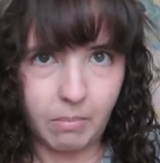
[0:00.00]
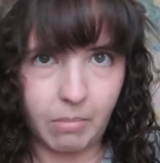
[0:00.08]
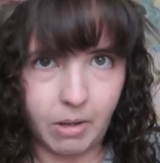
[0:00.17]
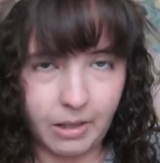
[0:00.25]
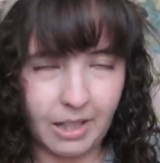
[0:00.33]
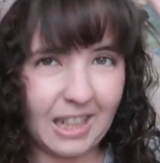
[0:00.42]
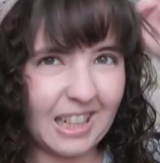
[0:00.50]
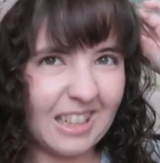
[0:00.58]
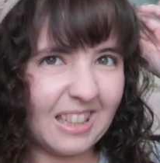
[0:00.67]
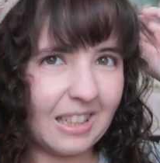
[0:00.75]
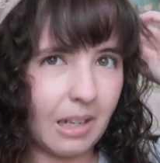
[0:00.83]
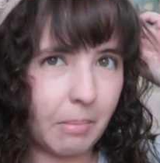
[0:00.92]
but
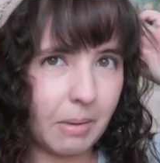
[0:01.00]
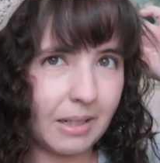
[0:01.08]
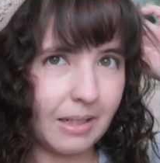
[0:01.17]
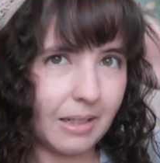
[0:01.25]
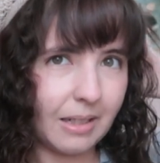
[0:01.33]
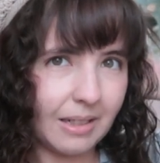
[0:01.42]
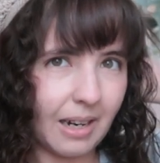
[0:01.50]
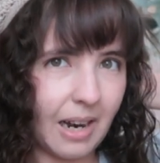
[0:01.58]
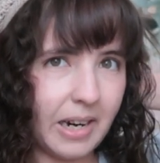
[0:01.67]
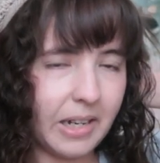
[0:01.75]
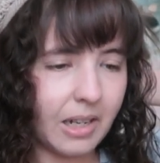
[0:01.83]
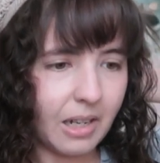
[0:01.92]
it's a bit
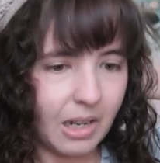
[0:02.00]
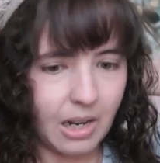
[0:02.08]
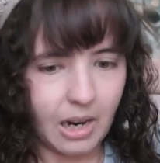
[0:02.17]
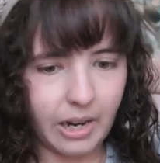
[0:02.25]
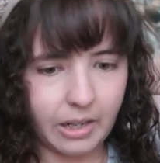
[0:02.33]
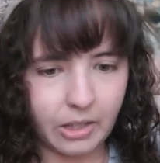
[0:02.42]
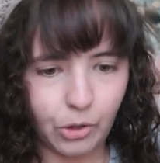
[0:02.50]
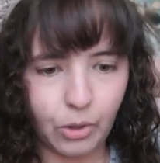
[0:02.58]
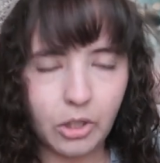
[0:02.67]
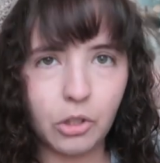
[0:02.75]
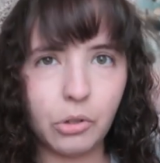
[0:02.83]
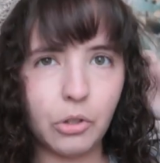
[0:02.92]
tight, and I
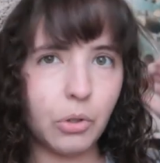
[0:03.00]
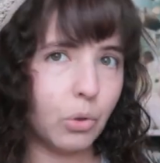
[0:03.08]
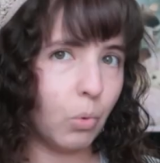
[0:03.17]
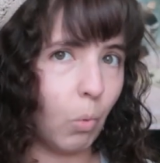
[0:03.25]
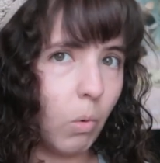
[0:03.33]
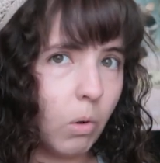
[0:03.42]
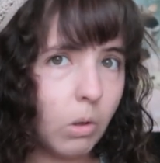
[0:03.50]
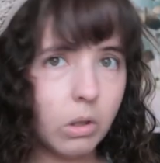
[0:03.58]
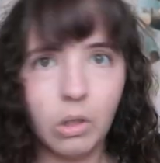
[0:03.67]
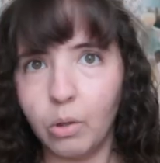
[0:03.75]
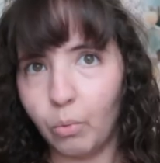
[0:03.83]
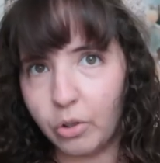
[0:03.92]
tried to use
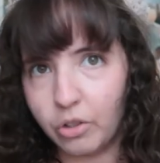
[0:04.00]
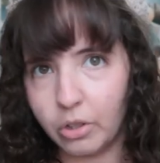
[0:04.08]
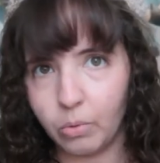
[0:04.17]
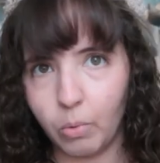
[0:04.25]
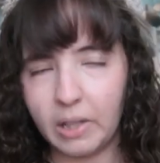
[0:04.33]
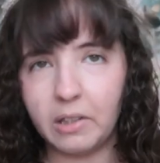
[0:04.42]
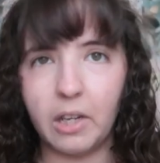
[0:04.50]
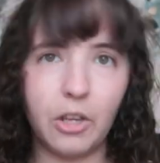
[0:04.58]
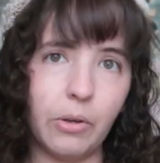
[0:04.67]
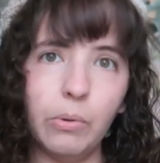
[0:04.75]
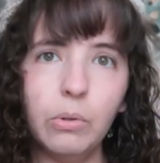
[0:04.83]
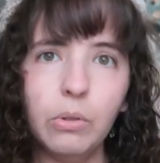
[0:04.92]
wool, which is what they
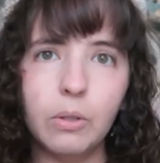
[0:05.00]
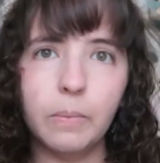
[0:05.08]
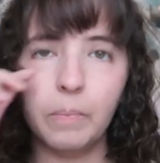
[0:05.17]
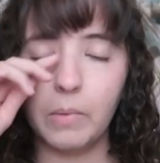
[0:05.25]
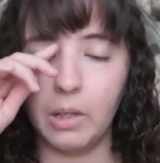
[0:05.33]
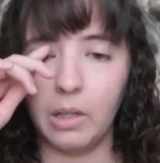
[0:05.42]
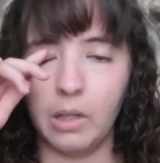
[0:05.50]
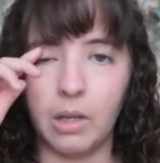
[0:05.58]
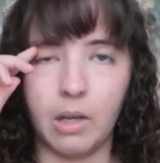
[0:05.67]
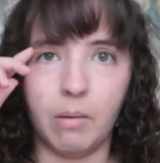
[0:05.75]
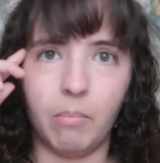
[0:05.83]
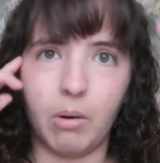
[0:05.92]
use,
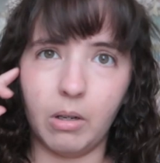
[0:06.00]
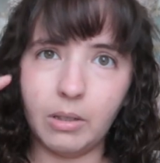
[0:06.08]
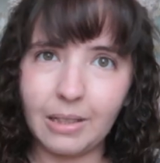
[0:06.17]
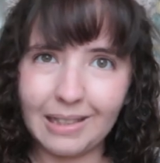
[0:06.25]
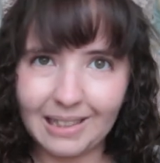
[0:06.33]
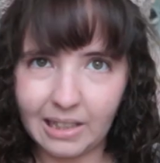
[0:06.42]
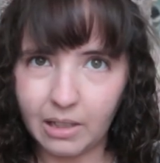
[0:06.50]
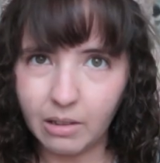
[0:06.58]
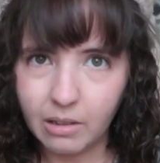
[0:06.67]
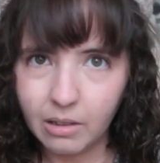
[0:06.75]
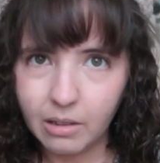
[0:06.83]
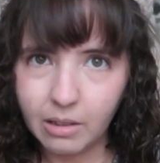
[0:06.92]
but
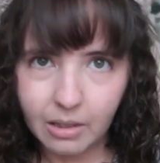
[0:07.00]
still